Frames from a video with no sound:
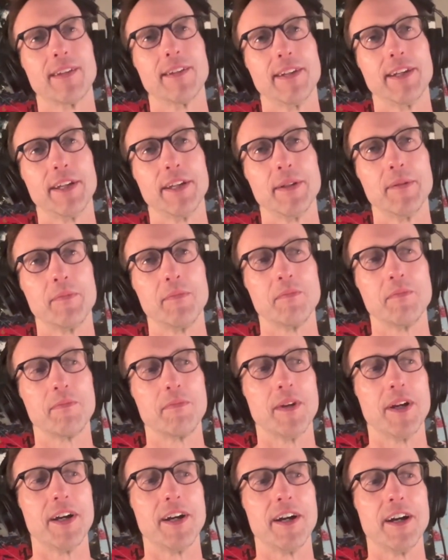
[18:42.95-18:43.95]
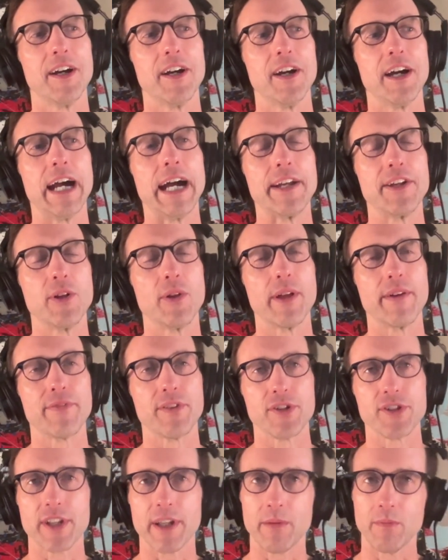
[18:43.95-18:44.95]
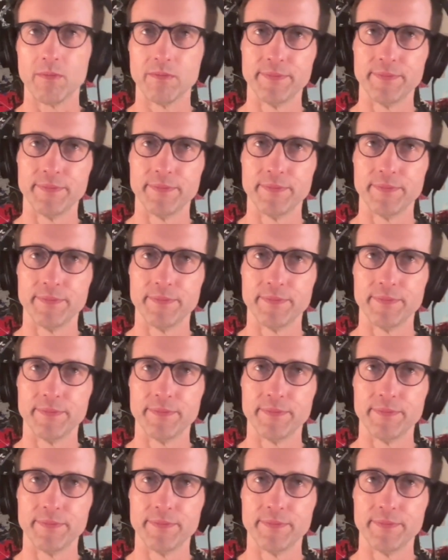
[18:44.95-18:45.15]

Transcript: And uh, I know that firsthand.